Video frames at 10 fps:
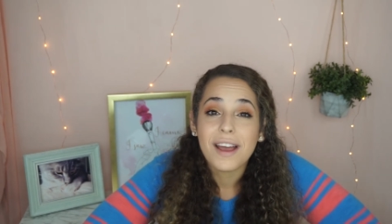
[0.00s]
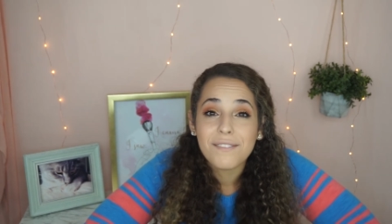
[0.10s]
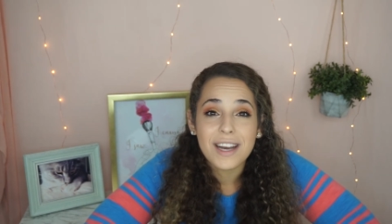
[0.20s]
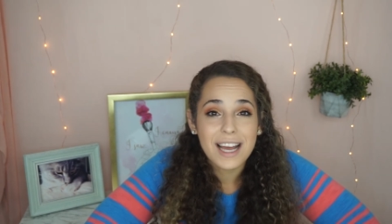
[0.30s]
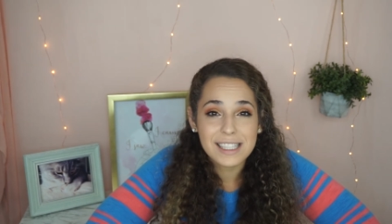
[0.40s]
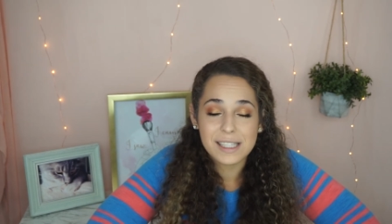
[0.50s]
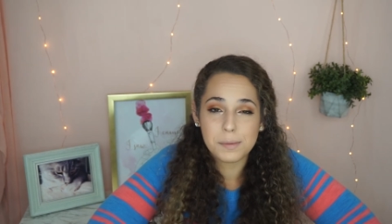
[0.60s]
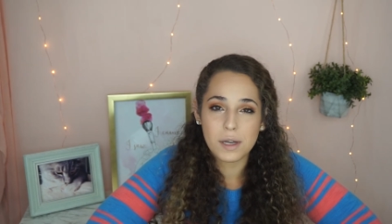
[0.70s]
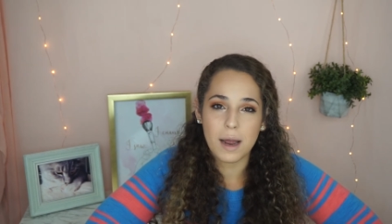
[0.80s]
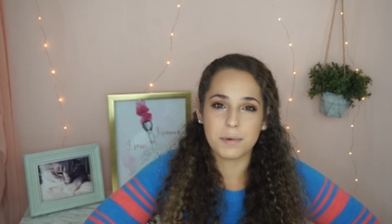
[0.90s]
If you have
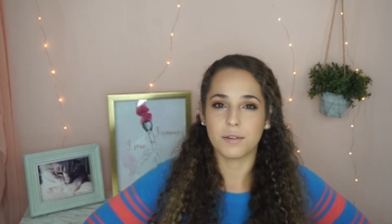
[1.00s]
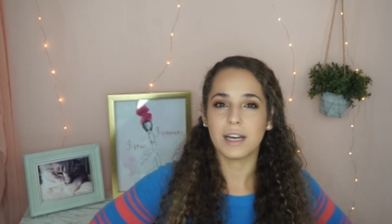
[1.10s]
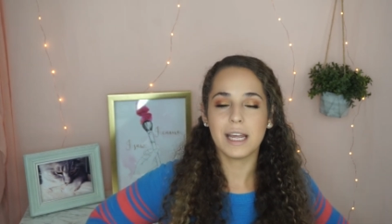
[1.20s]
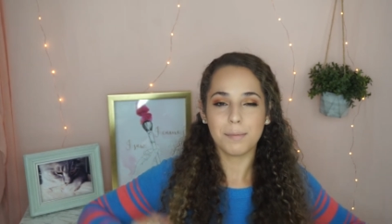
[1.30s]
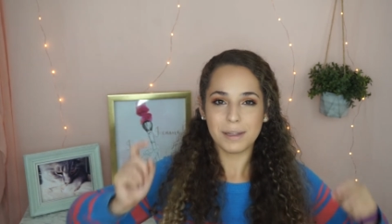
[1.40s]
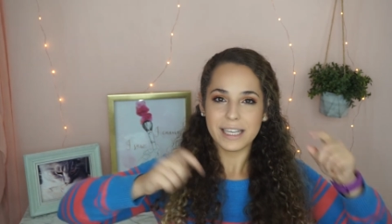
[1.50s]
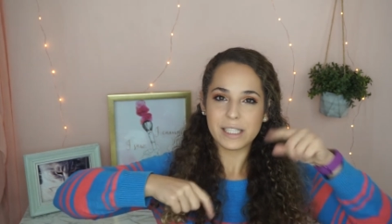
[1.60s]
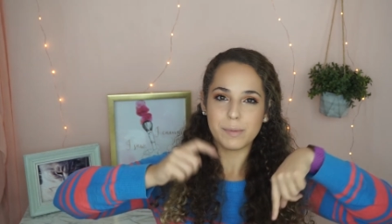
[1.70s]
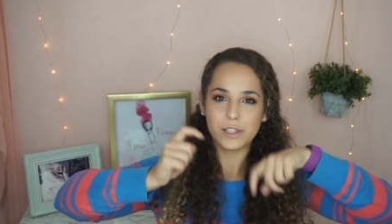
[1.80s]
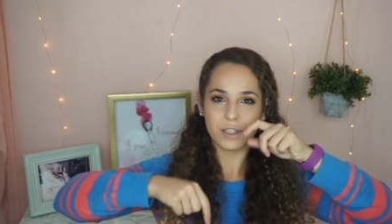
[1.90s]
not subscribed already,
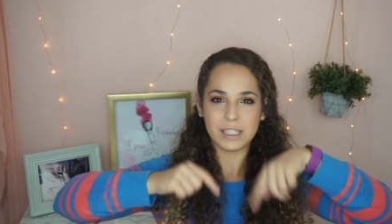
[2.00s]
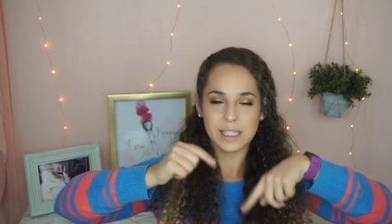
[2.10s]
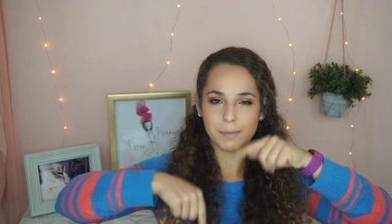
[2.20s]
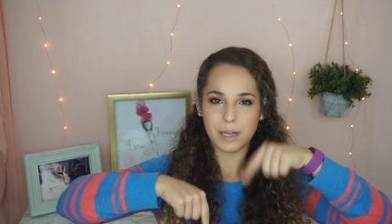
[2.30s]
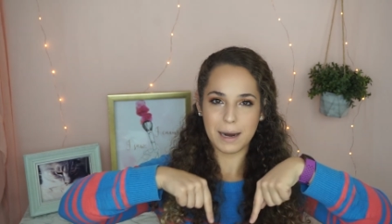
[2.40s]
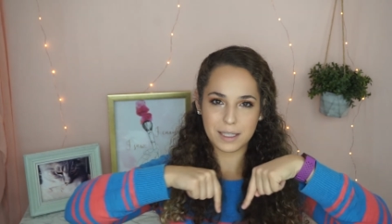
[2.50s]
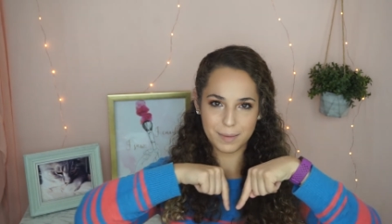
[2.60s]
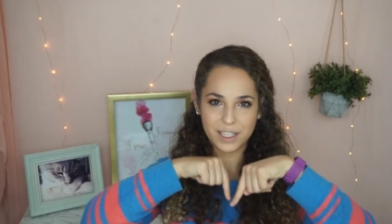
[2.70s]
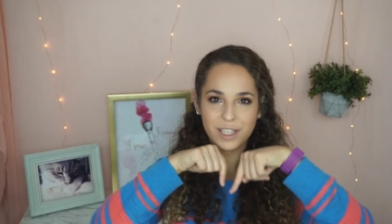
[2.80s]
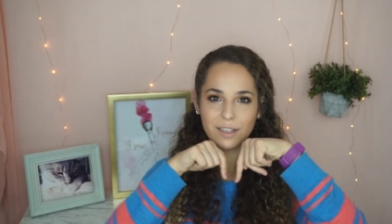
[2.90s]
please be sure to
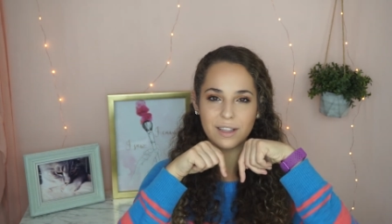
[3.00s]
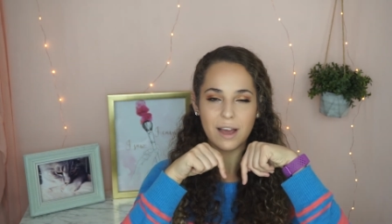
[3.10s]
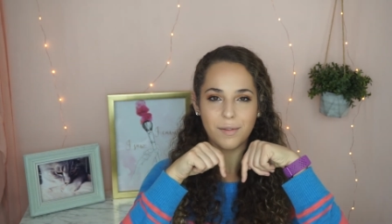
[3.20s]
subscribe to my channel.